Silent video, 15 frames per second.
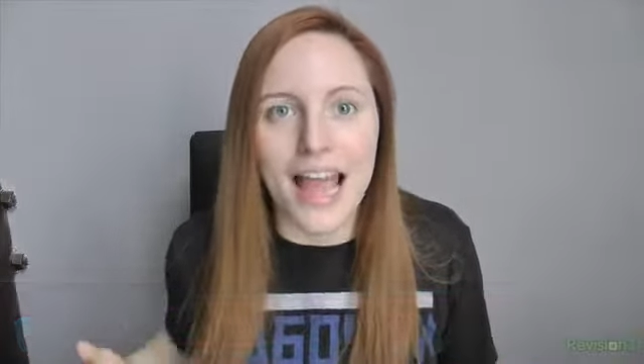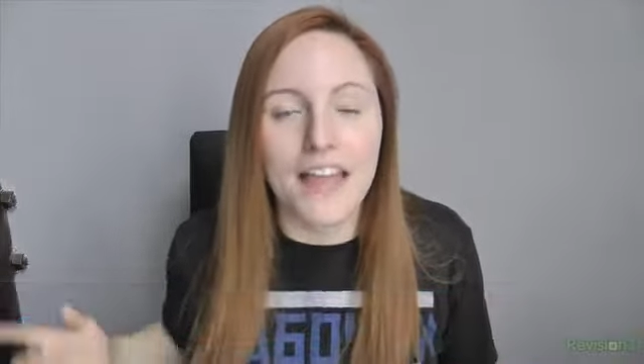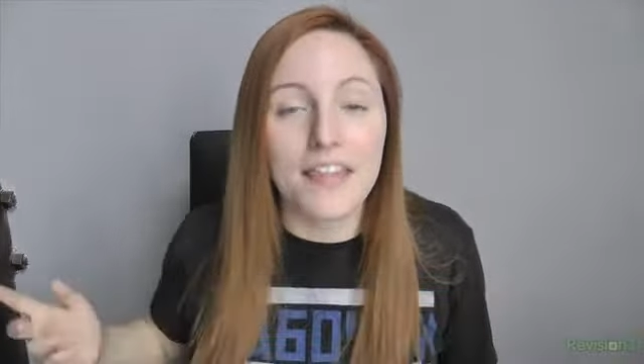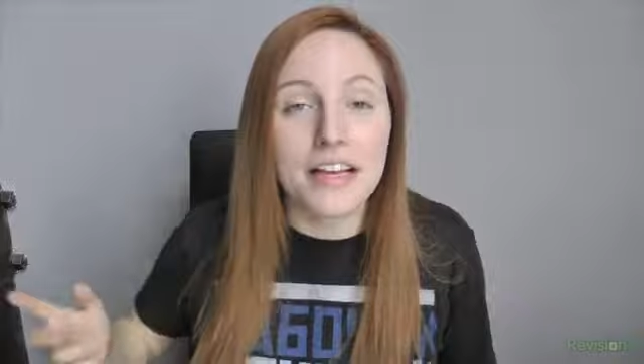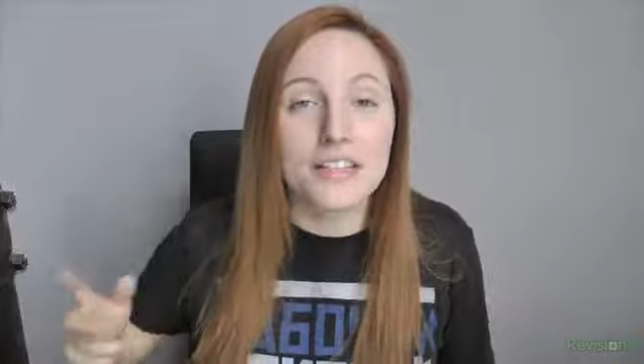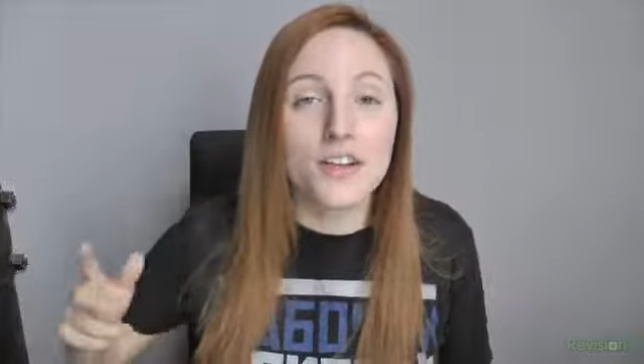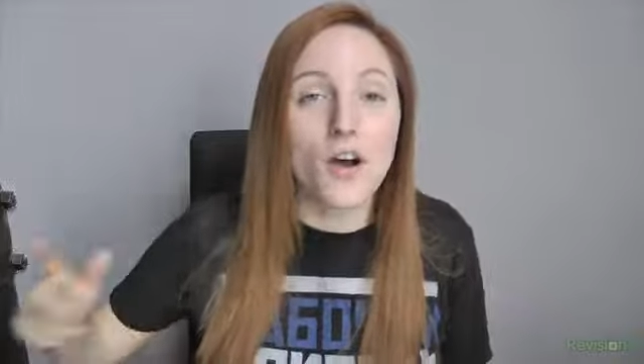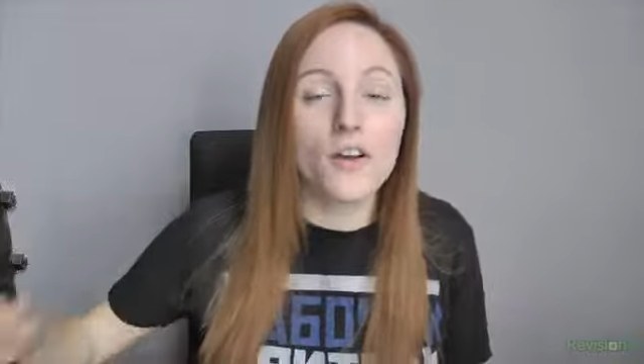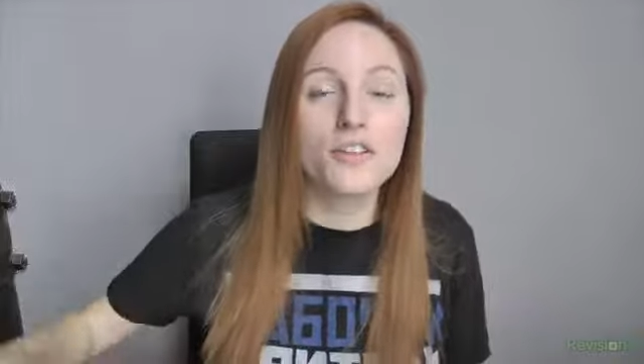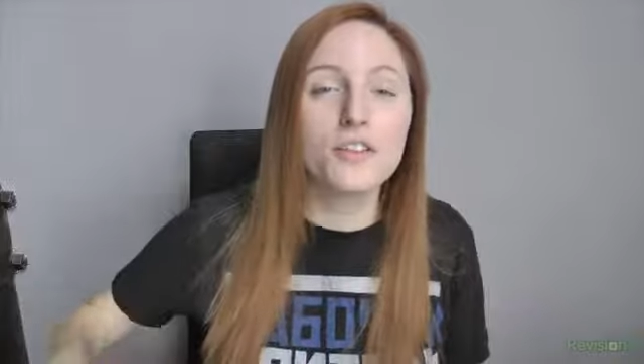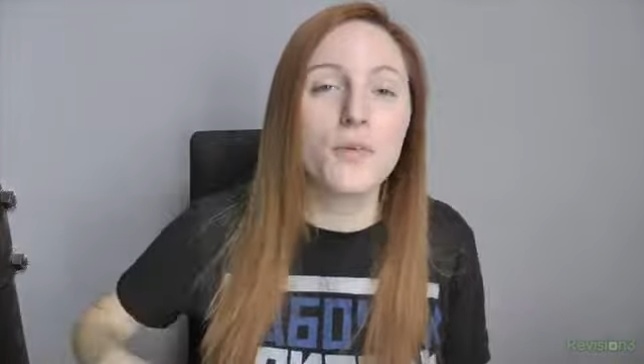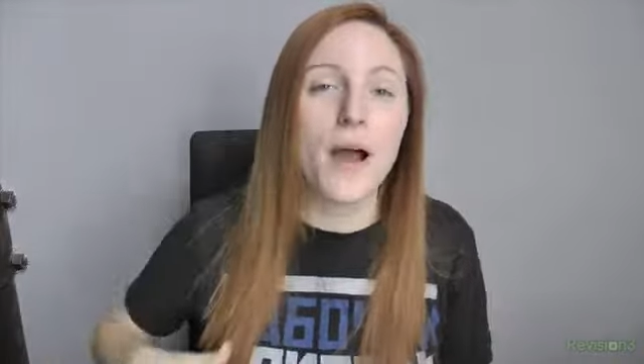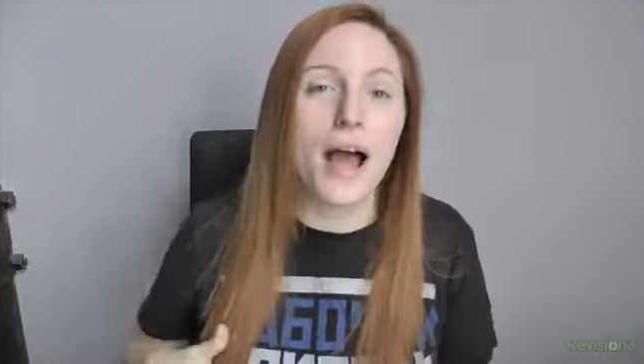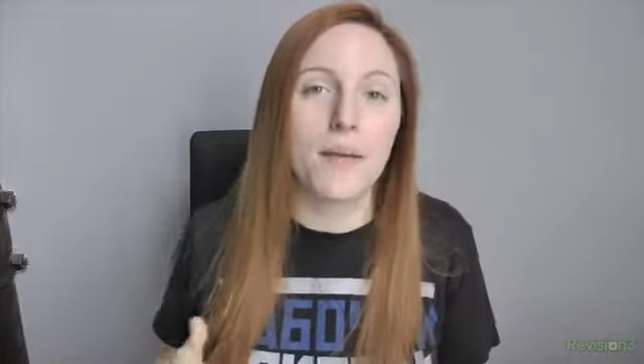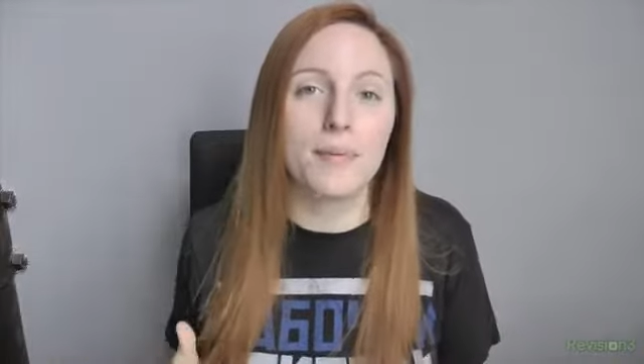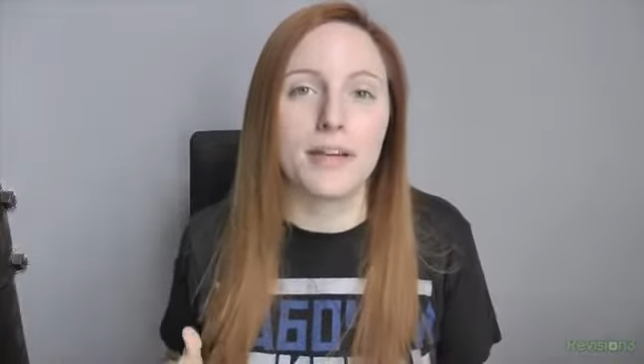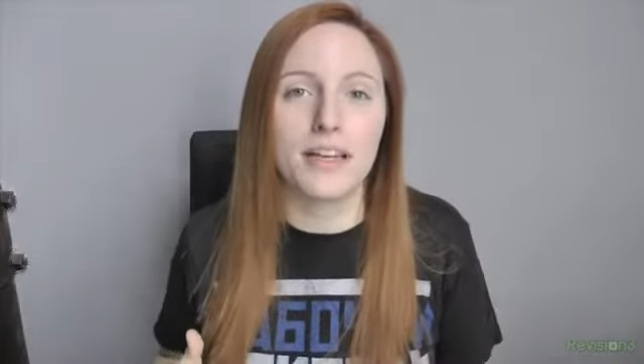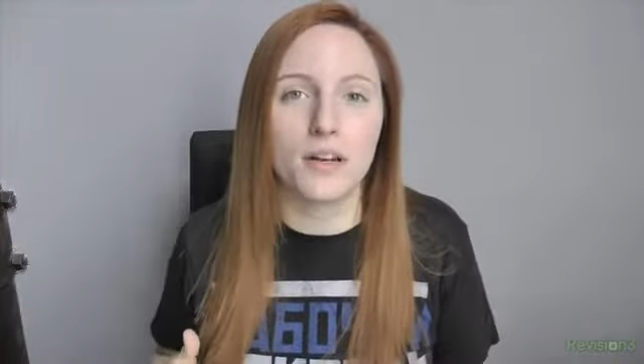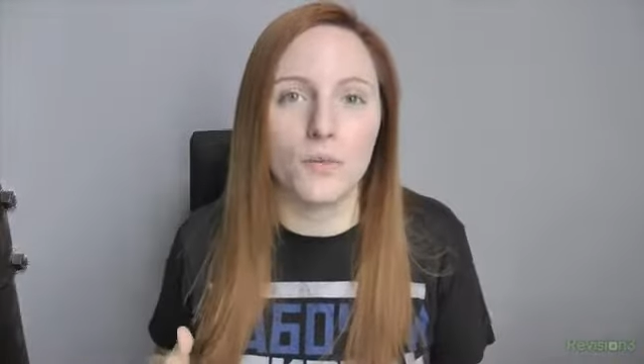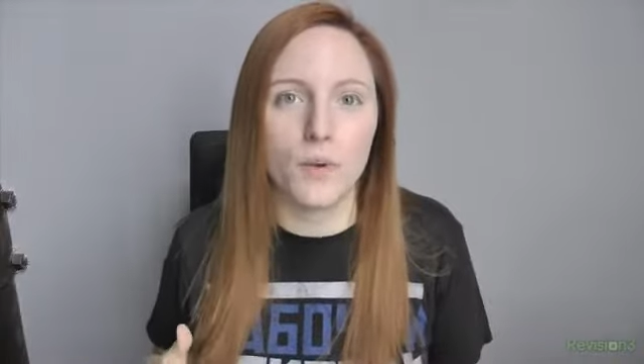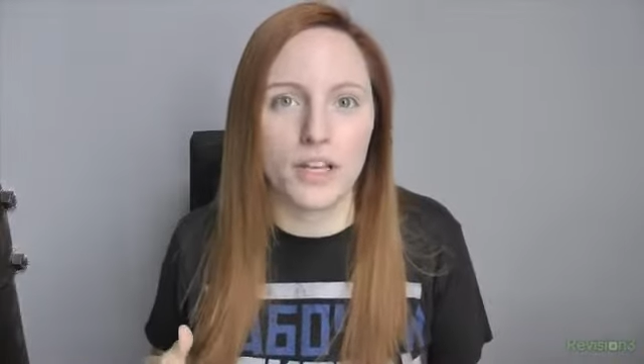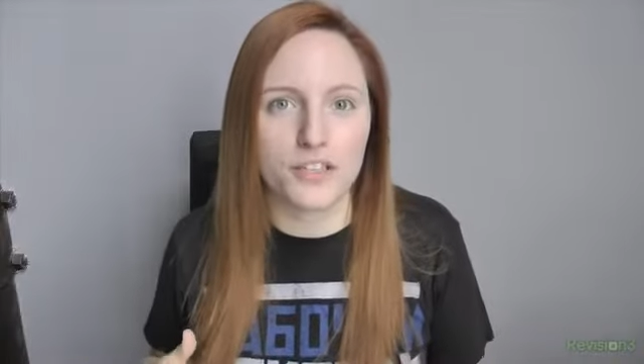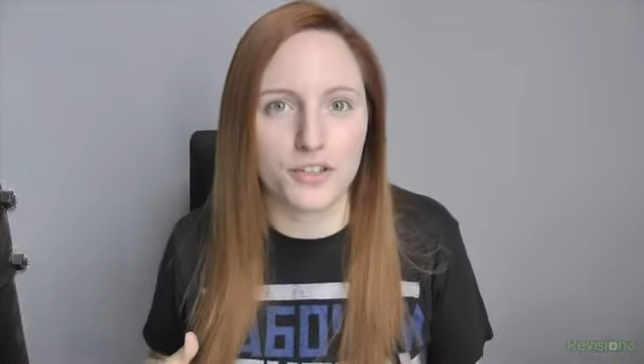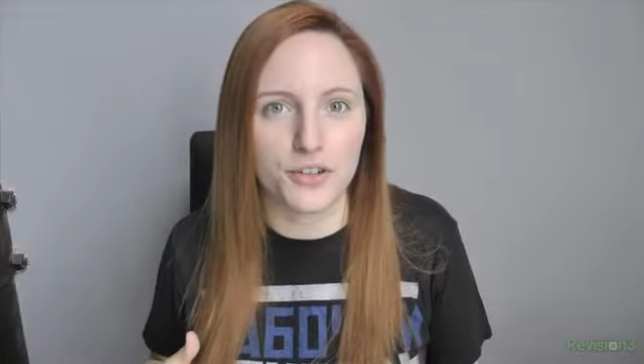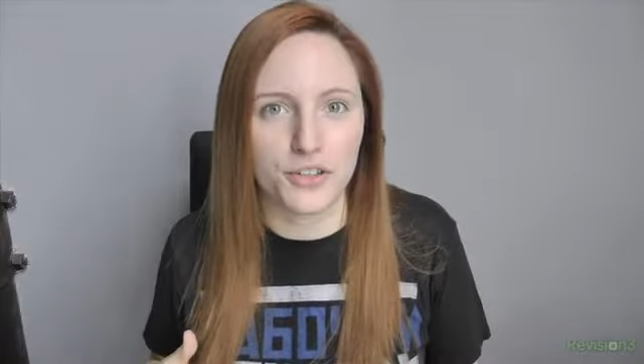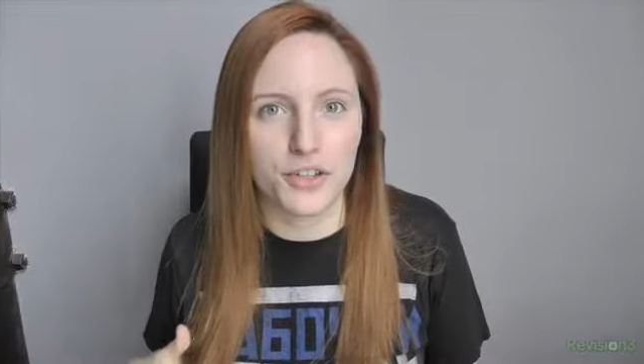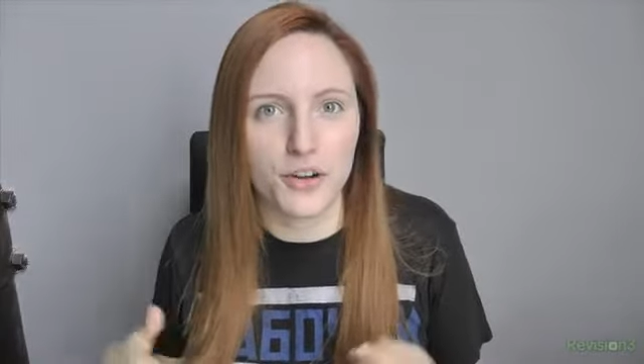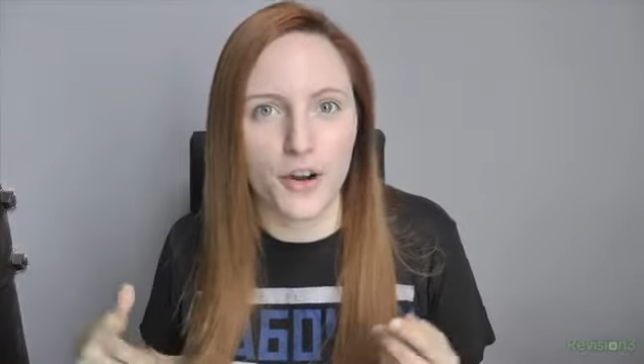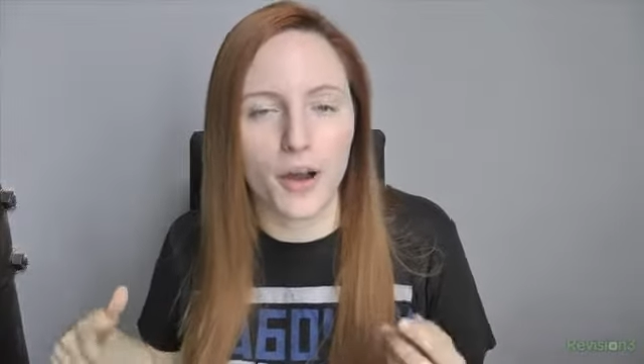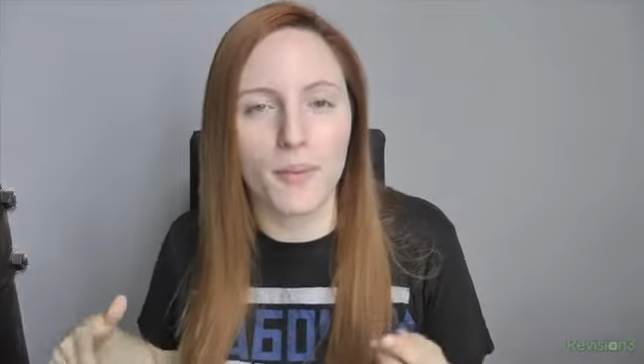and that's also happening in
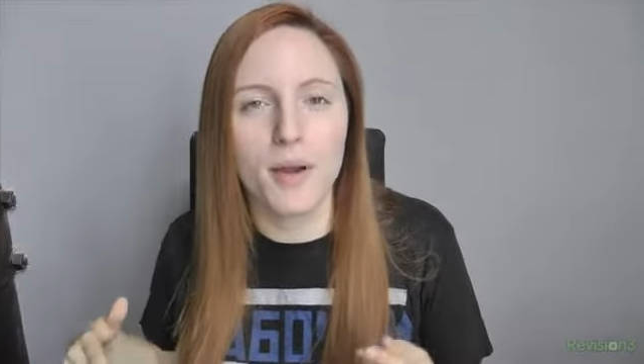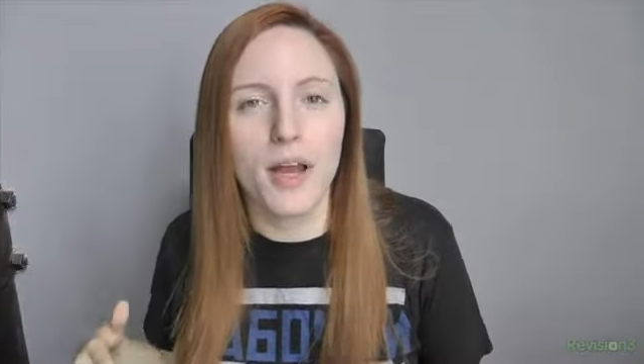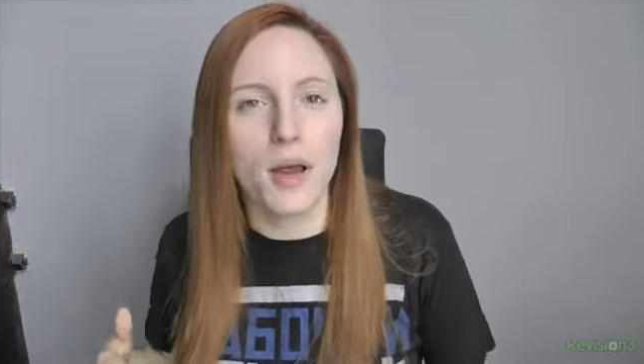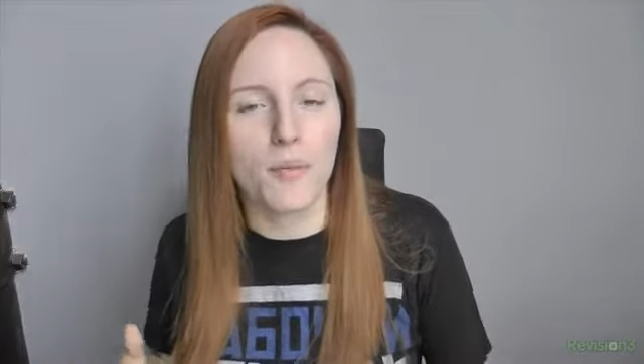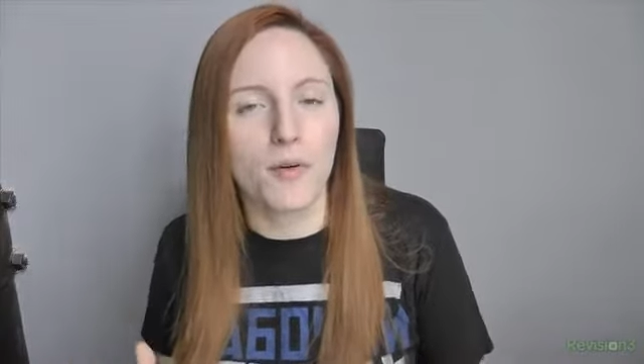Western Europe.